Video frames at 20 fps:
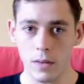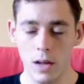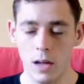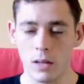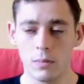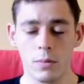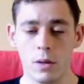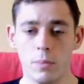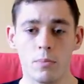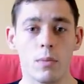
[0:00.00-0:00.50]

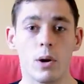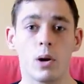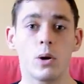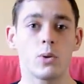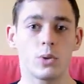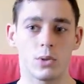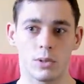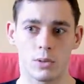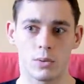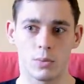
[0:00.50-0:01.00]
the
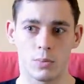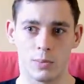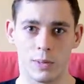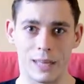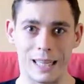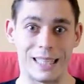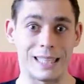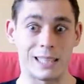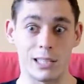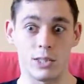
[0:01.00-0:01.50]
most
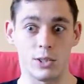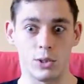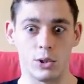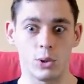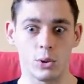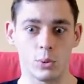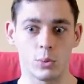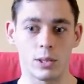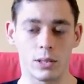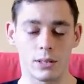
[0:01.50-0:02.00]
places
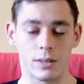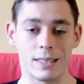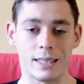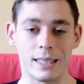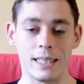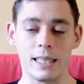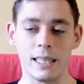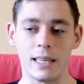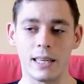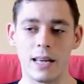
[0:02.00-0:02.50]
you will
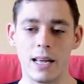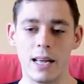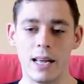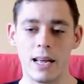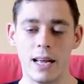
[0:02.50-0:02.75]
see,